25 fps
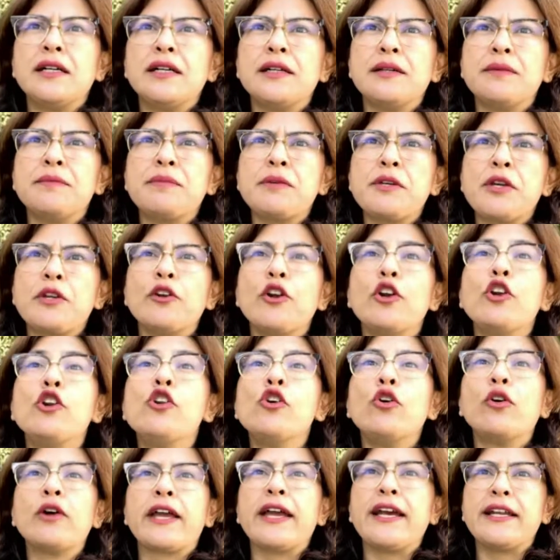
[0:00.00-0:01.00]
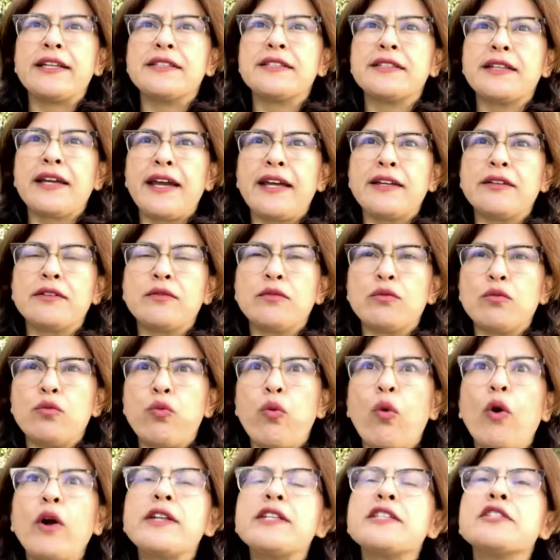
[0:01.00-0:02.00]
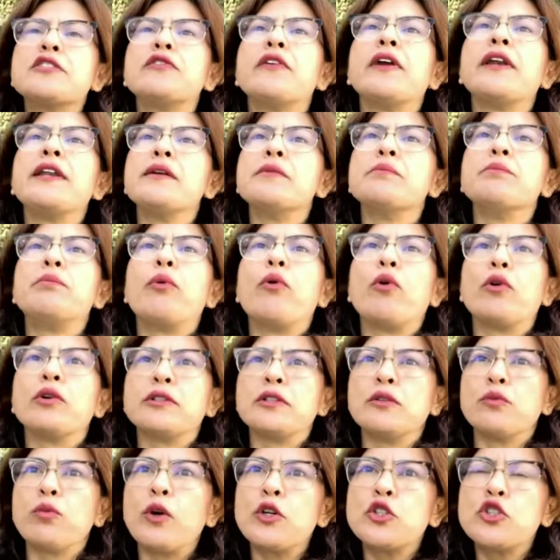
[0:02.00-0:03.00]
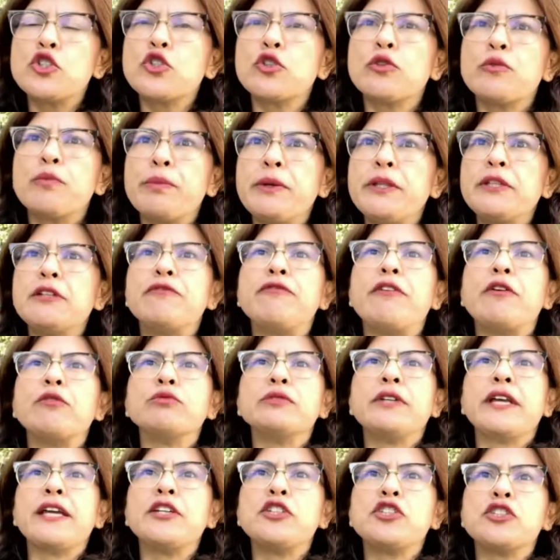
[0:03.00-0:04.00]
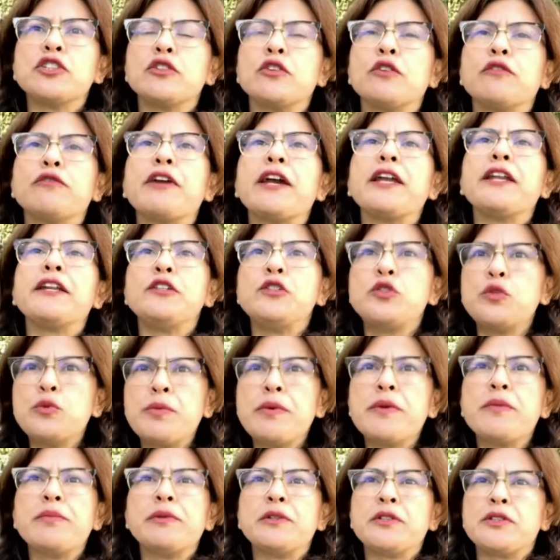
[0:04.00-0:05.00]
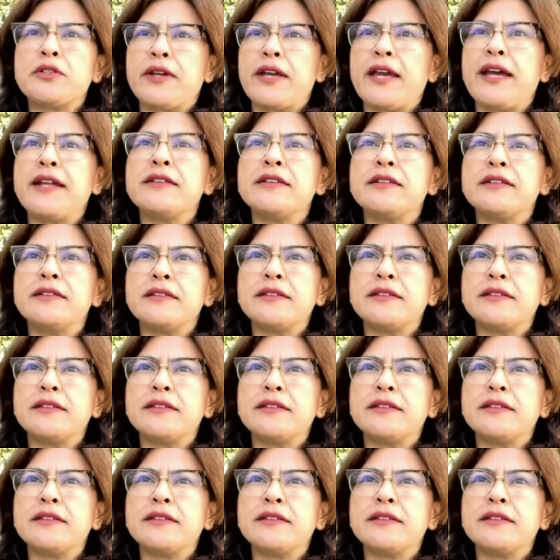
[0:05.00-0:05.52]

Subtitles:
look at what is really important, what should be the foundation of getting two people together.